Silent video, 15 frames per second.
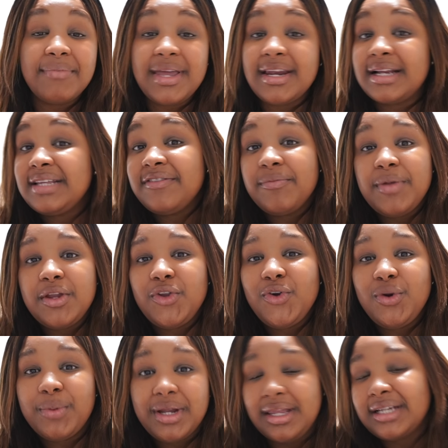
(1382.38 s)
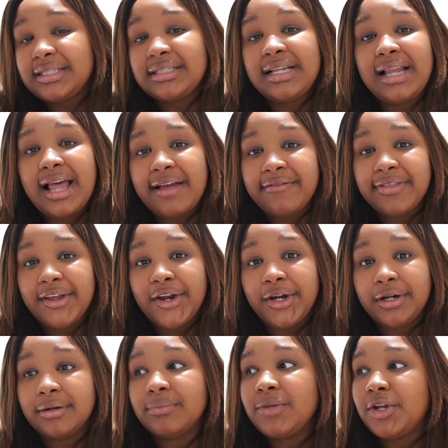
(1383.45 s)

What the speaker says: may not even be new, but they still have their